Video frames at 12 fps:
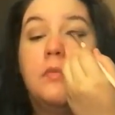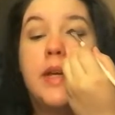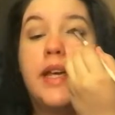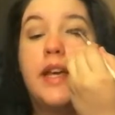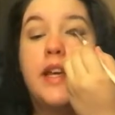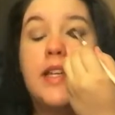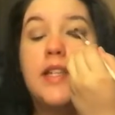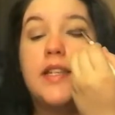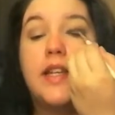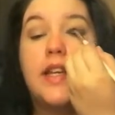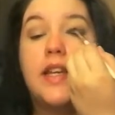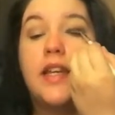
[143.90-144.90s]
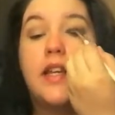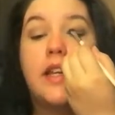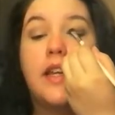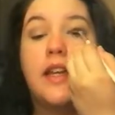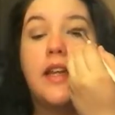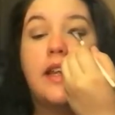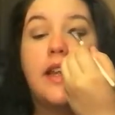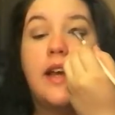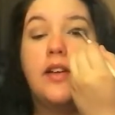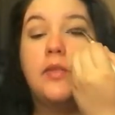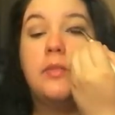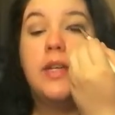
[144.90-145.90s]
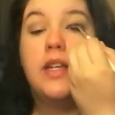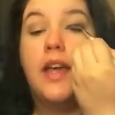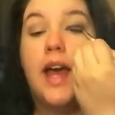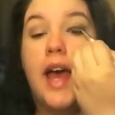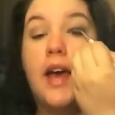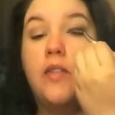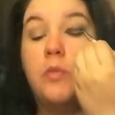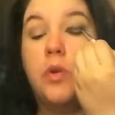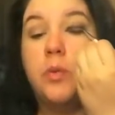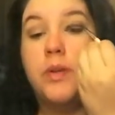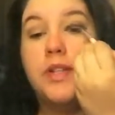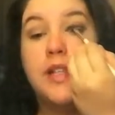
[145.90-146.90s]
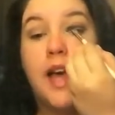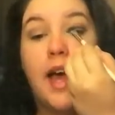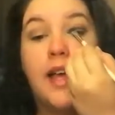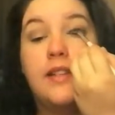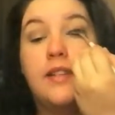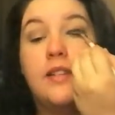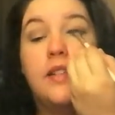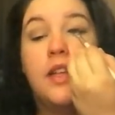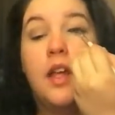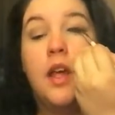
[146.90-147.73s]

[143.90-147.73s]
Because it allows me to have a more precise